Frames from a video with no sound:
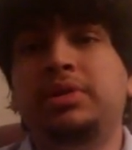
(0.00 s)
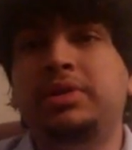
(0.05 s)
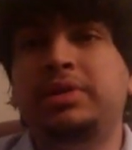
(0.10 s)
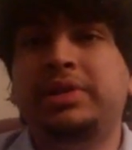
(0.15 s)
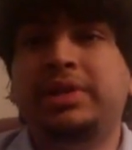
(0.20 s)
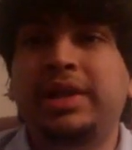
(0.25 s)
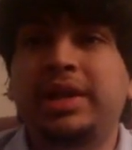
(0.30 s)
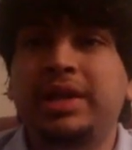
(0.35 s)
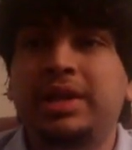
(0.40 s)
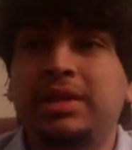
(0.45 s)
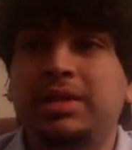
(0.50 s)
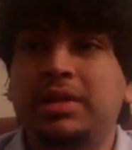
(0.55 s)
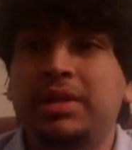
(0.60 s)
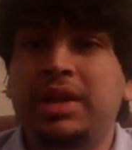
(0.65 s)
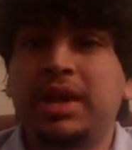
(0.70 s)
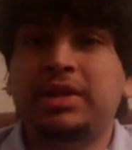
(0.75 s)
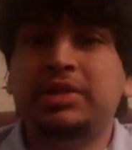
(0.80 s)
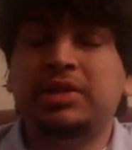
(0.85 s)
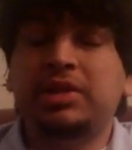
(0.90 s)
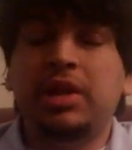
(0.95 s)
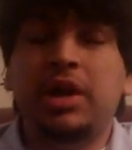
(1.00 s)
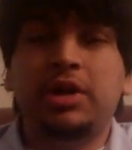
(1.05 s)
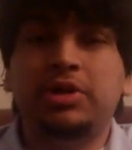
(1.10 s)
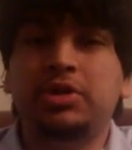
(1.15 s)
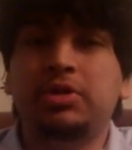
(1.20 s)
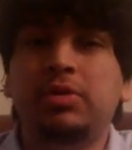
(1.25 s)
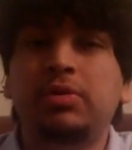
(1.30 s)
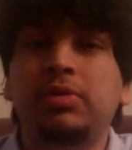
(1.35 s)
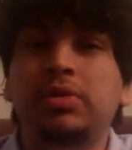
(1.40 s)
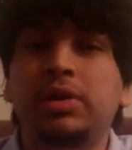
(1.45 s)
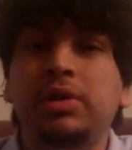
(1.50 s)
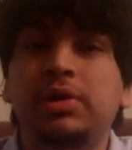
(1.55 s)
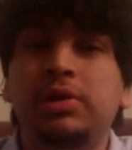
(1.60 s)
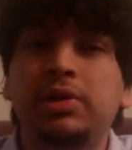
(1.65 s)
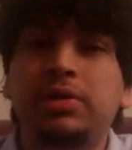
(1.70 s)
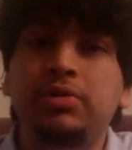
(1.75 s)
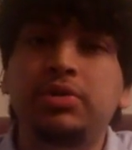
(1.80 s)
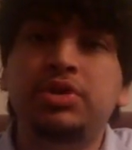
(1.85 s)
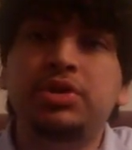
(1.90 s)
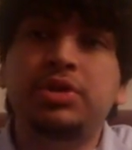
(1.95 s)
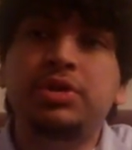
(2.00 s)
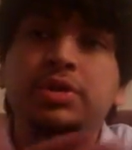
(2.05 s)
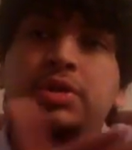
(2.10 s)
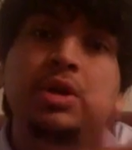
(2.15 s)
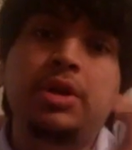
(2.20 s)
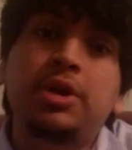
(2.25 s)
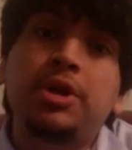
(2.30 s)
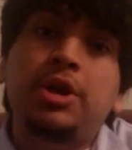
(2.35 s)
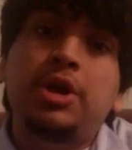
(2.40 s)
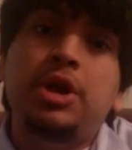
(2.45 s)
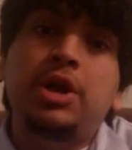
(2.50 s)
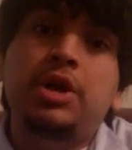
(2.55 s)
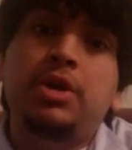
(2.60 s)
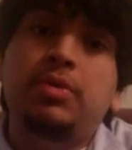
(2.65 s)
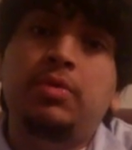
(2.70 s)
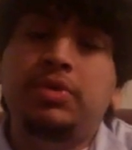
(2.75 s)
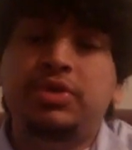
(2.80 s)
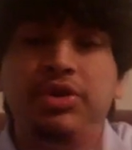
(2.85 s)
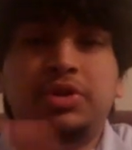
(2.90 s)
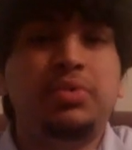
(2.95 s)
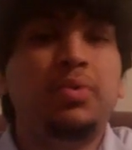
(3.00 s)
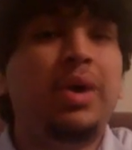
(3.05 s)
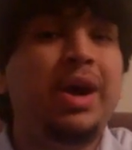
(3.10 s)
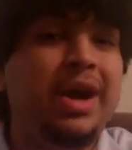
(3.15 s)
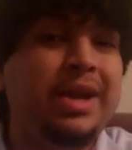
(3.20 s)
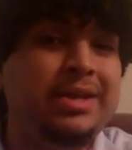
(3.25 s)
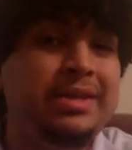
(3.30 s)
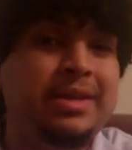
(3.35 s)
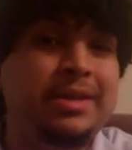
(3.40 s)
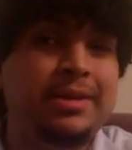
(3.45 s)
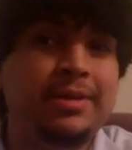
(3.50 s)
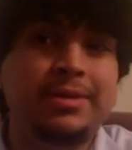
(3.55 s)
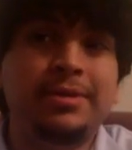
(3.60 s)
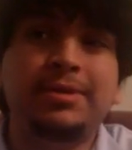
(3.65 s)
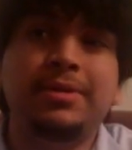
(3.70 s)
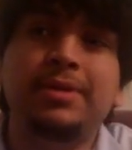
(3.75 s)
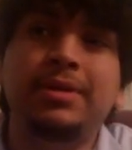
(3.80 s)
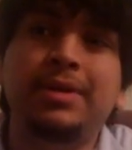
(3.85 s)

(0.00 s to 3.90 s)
is like the next logical conclusion, which is why I did it.